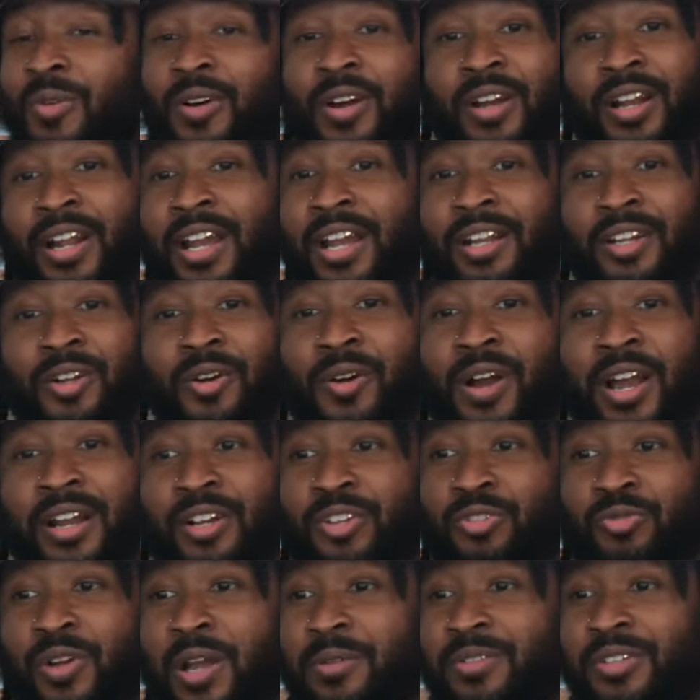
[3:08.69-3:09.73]
What I didn't know how
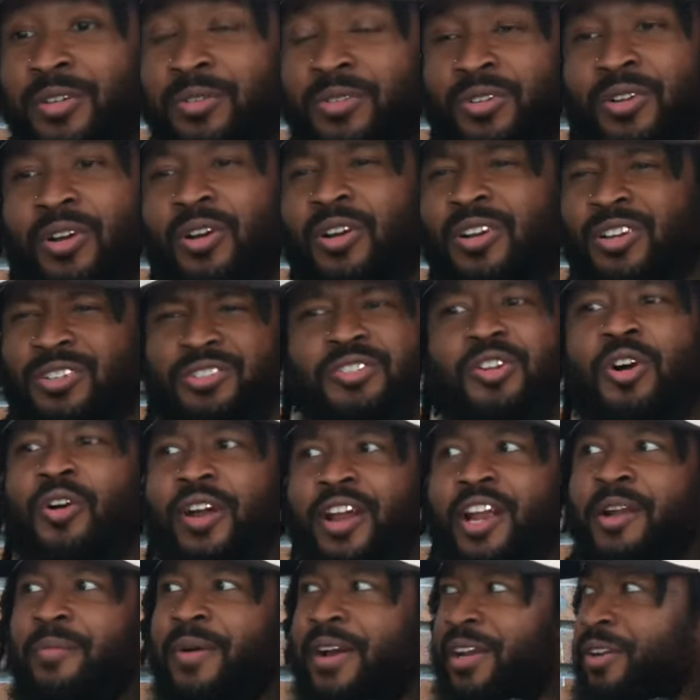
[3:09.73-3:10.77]
this rap shit was going. Cause you know
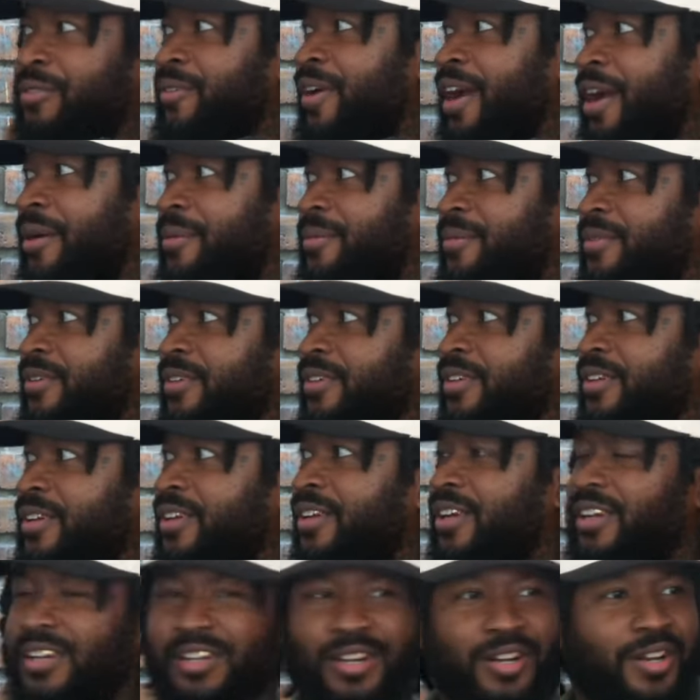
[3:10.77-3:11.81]
everybody rap. Yeah,
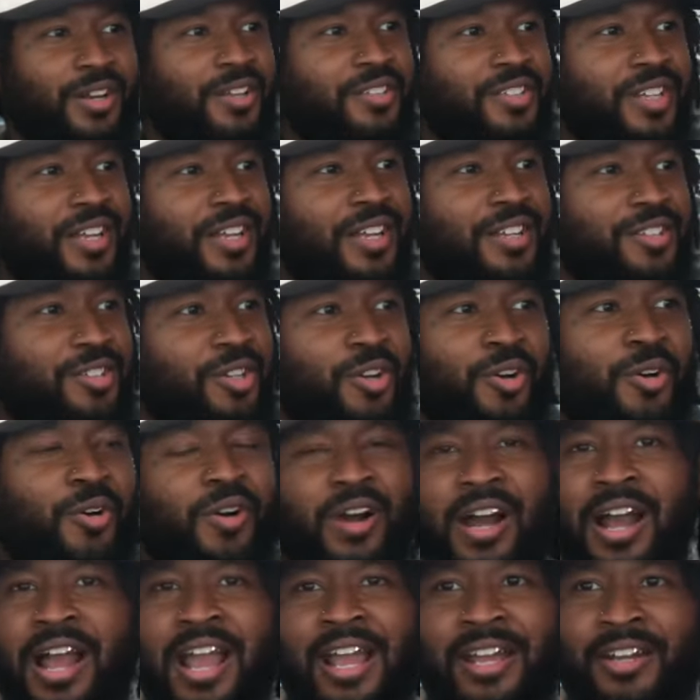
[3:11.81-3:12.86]
yeah. You know what I'm saying?
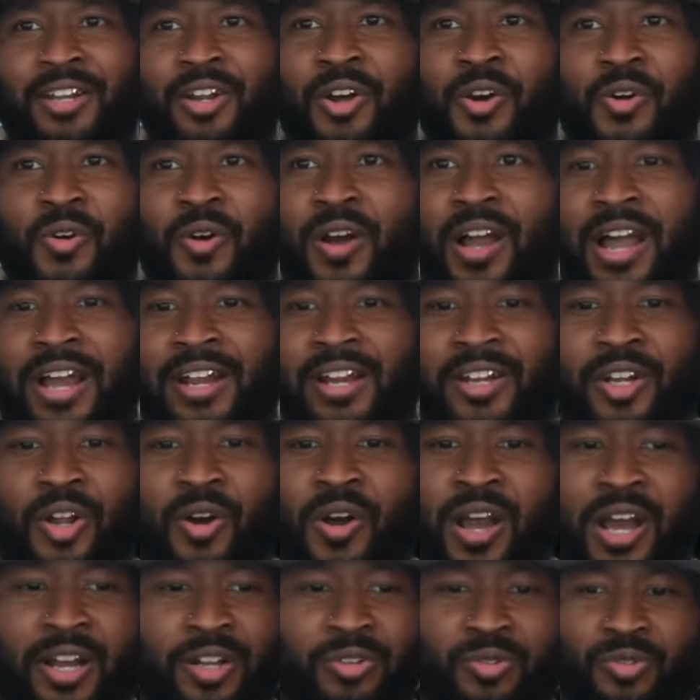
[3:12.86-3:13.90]
So I ain't know I didn't
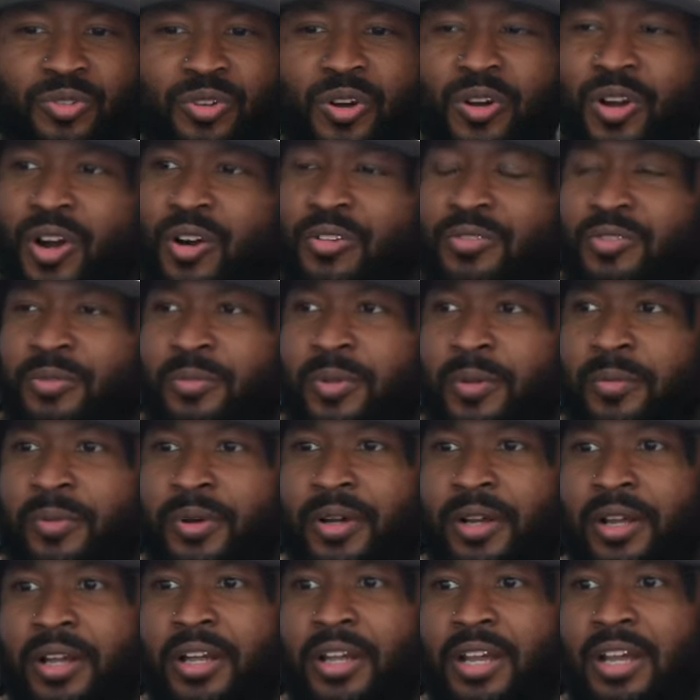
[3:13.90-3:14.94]
know how this was gonna go for me,
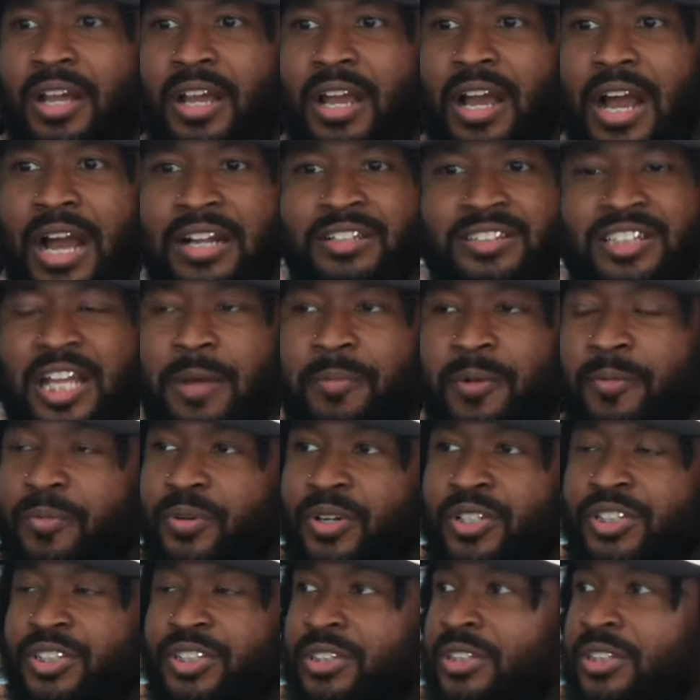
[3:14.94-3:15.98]
but I just kept it
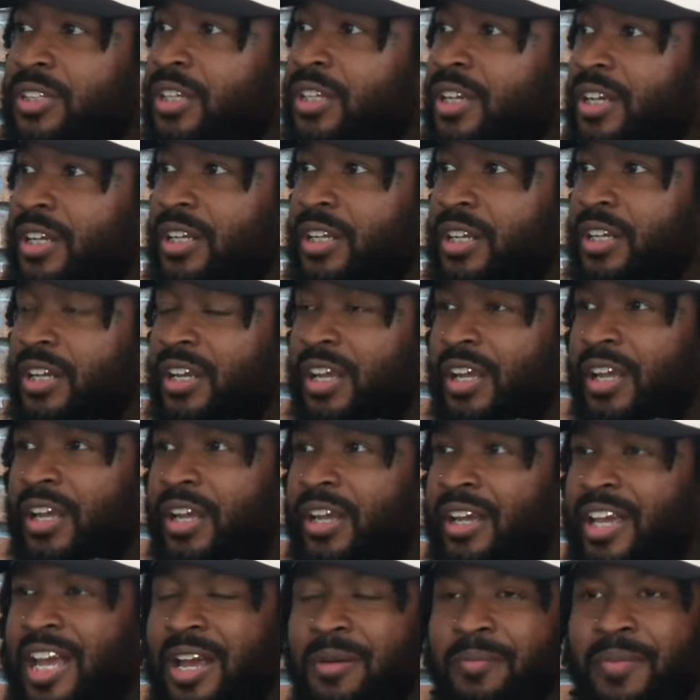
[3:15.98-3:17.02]
pushing
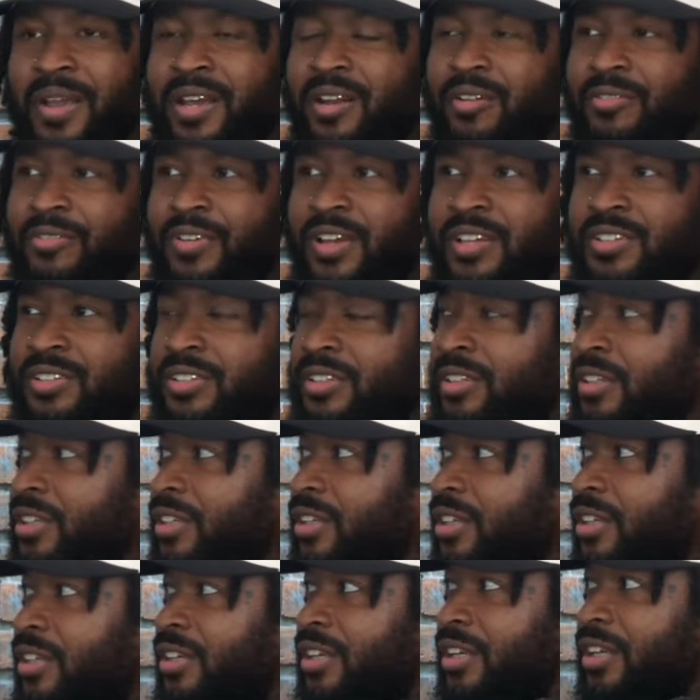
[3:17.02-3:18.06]
and kept manifesting.
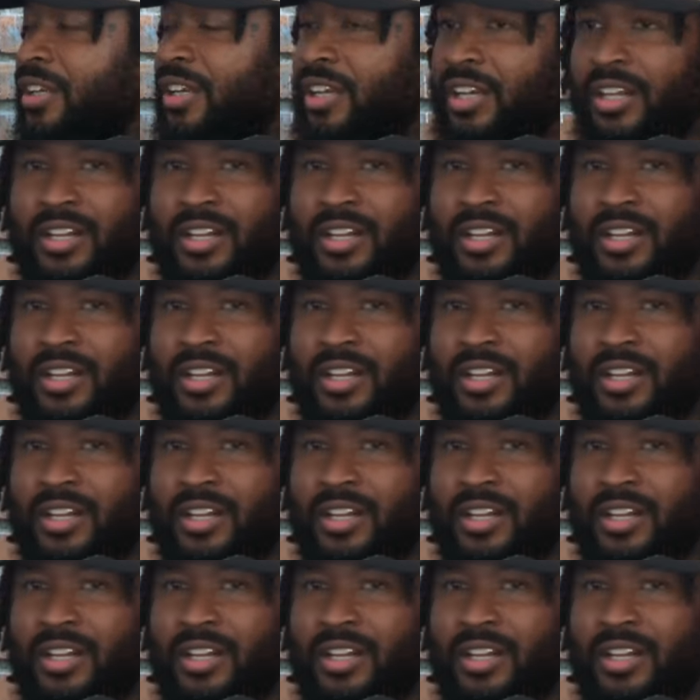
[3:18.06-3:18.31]
Never yeah.